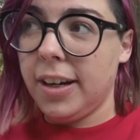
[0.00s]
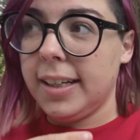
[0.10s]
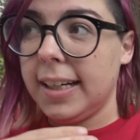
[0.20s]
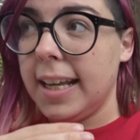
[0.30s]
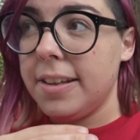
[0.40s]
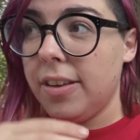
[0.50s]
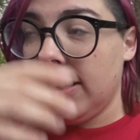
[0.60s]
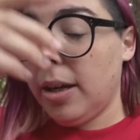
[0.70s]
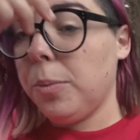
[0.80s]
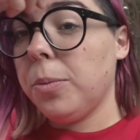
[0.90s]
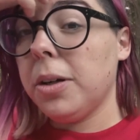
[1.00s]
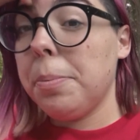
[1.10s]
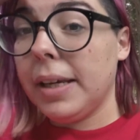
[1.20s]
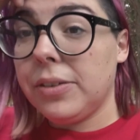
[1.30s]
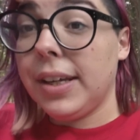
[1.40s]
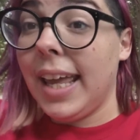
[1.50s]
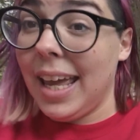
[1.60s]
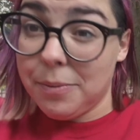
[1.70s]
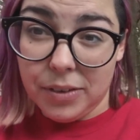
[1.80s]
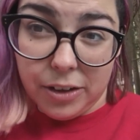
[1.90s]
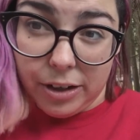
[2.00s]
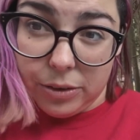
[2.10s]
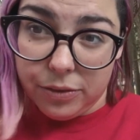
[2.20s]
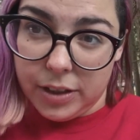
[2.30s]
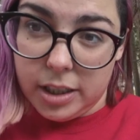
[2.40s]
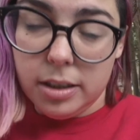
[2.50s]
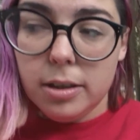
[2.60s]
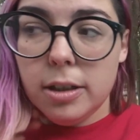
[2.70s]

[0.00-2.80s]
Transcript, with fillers: Friday nights, and I want to pick out a campfire outfit.